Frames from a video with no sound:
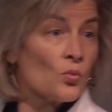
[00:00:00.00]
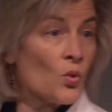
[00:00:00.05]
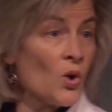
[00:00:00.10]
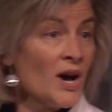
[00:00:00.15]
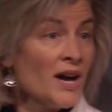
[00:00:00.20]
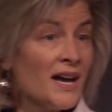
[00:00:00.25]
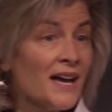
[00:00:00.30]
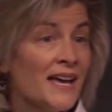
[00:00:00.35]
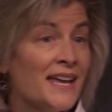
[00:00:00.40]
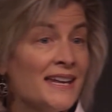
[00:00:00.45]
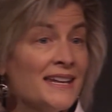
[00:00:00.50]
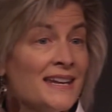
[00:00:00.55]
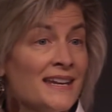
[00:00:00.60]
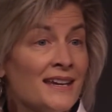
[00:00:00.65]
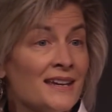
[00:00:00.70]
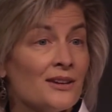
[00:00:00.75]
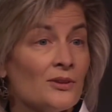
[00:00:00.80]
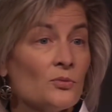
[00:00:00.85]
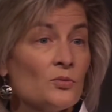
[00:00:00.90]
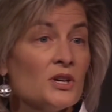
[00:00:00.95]
1
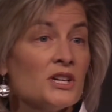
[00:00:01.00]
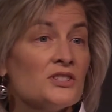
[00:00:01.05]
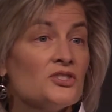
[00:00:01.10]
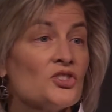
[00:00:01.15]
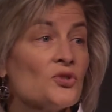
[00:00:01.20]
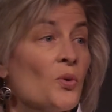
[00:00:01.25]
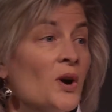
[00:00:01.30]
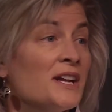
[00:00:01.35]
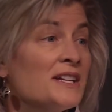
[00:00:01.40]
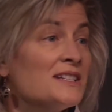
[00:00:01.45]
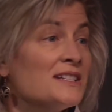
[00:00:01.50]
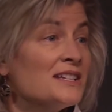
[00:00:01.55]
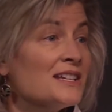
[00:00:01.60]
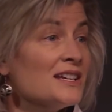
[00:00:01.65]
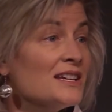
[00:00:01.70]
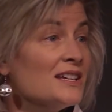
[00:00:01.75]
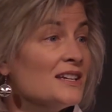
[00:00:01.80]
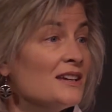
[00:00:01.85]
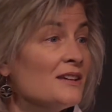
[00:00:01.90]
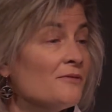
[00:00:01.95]
with
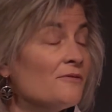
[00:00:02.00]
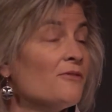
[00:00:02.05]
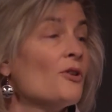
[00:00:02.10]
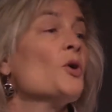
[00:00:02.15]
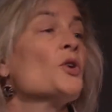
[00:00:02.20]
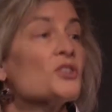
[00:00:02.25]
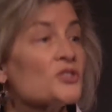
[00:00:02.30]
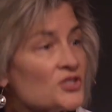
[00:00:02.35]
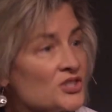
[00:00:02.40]
24